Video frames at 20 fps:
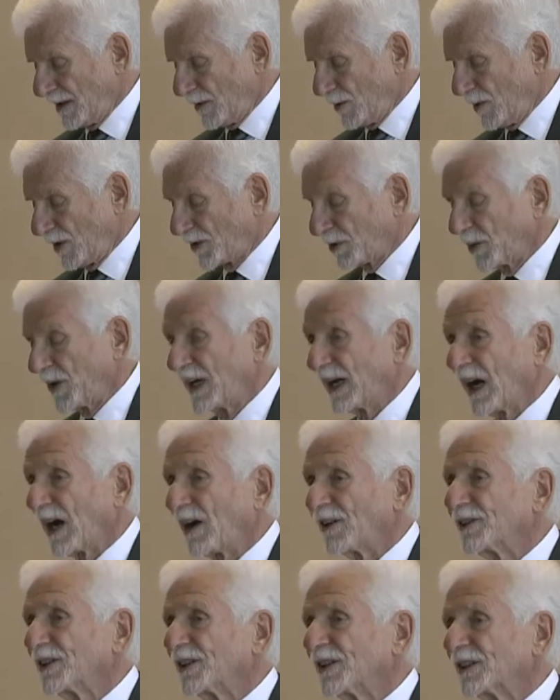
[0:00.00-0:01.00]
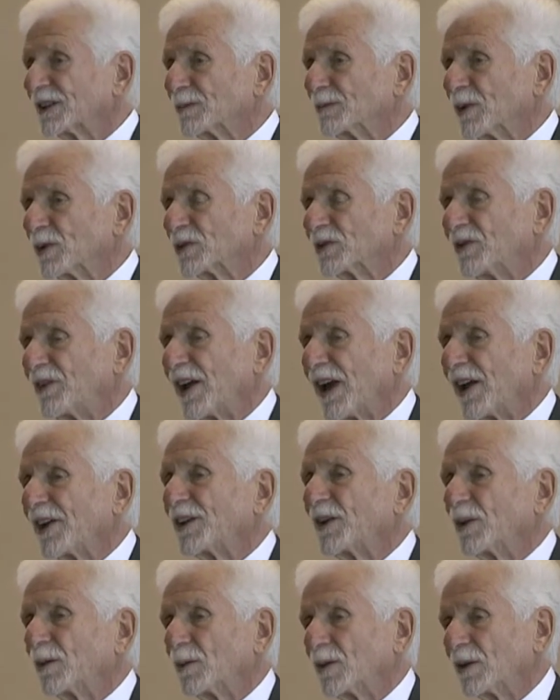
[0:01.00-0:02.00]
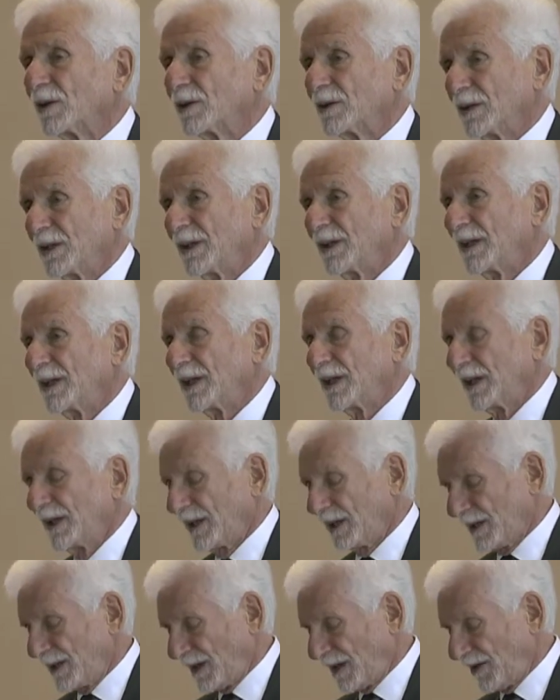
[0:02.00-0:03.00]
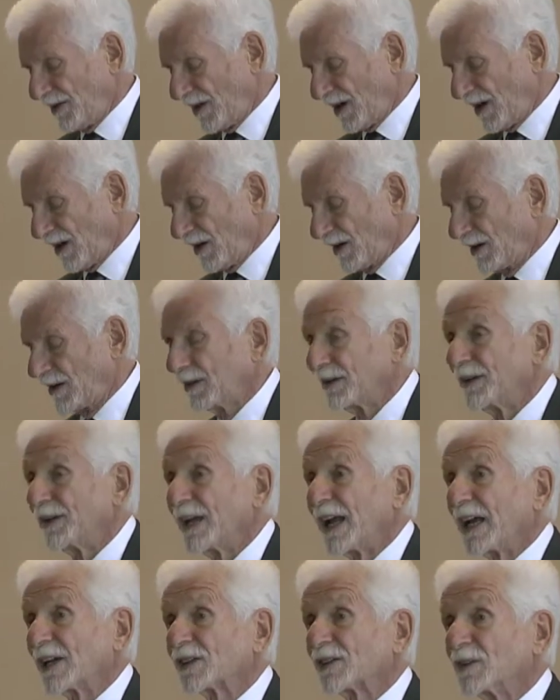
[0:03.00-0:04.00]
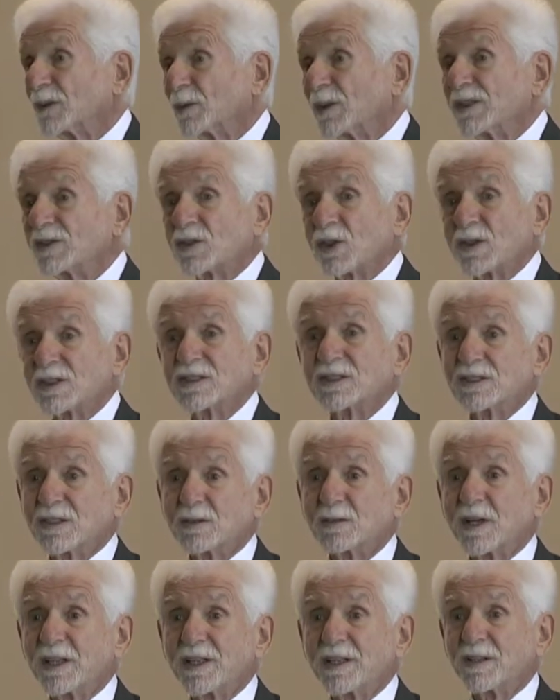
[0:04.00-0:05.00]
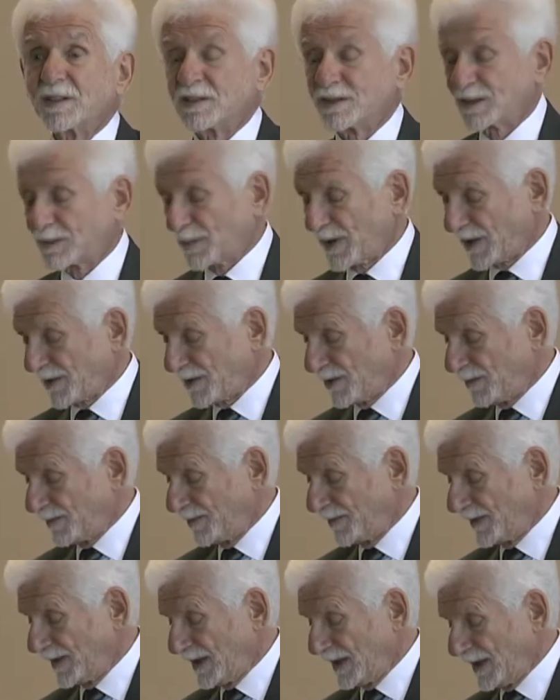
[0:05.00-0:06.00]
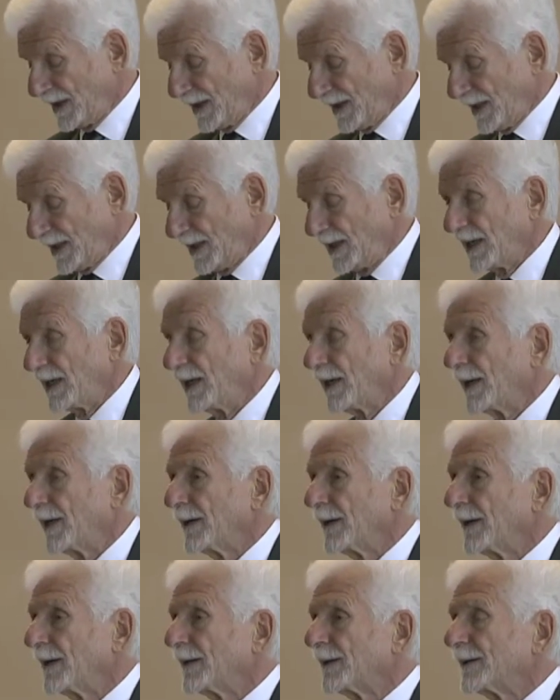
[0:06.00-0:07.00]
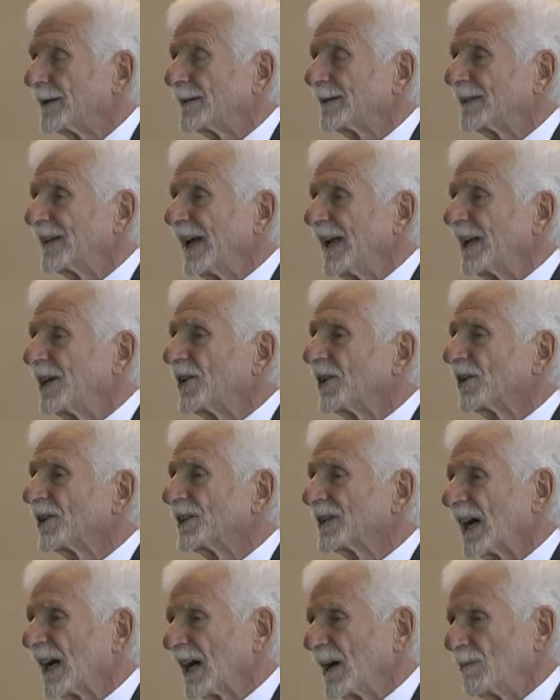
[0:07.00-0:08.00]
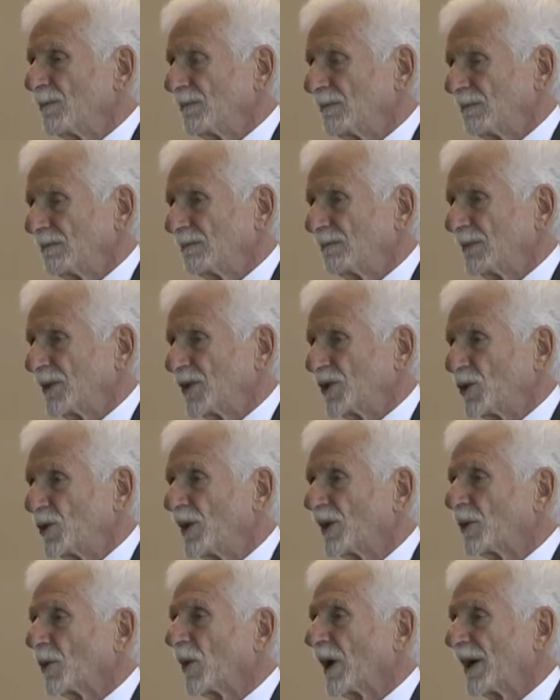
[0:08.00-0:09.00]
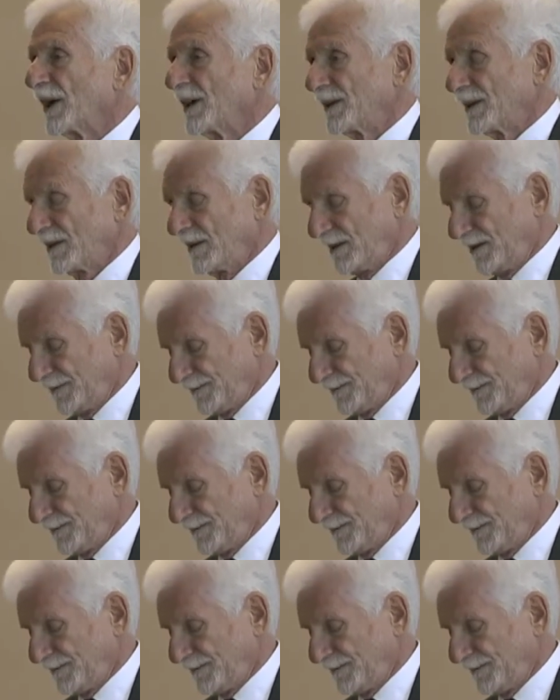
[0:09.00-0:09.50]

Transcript: with regard to this most valuable uh, of our national resources, the radio spectrum, take your time, do it right.